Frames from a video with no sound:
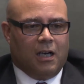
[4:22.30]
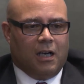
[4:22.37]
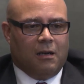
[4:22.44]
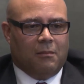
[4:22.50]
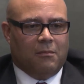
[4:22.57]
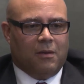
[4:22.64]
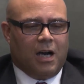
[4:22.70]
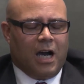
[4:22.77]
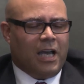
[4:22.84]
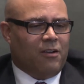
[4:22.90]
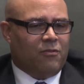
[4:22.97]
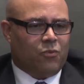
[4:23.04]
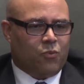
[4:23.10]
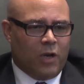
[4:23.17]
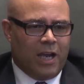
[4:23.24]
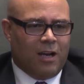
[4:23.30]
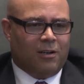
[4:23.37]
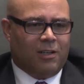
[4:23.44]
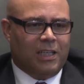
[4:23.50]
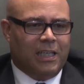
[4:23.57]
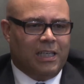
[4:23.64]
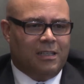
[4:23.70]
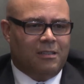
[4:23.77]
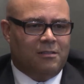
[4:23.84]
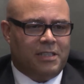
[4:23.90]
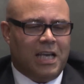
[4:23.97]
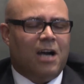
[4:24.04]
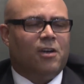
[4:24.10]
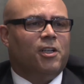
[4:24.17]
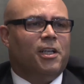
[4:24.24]
I have rarely
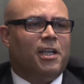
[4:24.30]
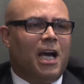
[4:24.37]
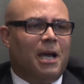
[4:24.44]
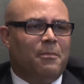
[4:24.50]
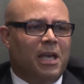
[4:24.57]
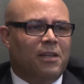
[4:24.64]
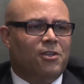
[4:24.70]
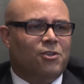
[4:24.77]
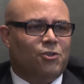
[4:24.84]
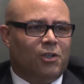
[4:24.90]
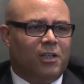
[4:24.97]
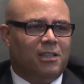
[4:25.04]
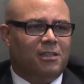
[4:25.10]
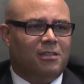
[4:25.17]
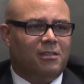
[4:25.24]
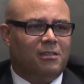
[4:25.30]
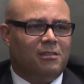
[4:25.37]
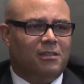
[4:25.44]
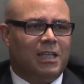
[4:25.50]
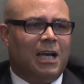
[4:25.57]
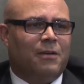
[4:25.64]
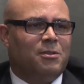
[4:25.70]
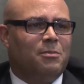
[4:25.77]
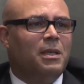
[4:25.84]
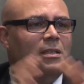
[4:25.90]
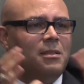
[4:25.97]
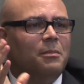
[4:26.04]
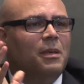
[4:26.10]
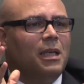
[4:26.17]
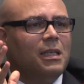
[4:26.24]
doubted I made the choice that I was
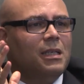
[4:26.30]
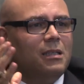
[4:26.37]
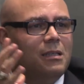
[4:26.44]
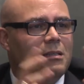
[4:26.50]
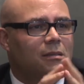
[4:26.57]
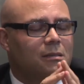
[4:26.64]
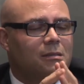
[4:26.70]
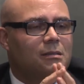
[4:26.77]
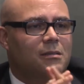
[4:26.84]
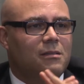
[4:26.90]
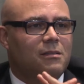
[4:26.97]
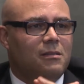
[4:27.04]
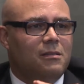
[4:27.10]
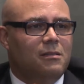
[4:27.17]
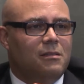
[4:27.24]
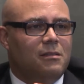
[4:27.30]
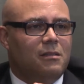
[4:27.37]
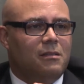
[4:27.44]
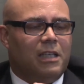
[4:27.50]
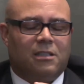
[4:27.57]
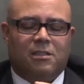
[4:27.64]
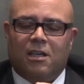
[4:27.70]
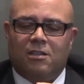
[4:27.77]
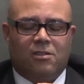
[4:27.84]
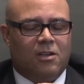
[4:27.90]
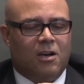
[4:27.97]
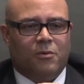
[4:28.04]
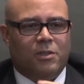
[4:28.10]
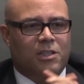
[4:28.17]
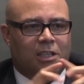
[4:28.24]
meant to make. That doesn't
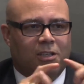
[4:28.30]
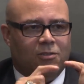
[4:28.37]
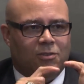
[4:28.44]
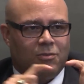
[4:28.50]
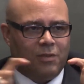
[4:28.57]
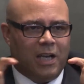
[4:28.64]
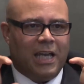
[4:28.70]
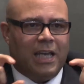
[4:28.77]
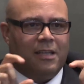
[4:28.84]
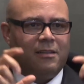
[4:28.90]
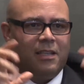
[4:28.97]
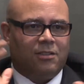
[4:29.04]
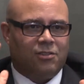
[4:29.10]
always equal right.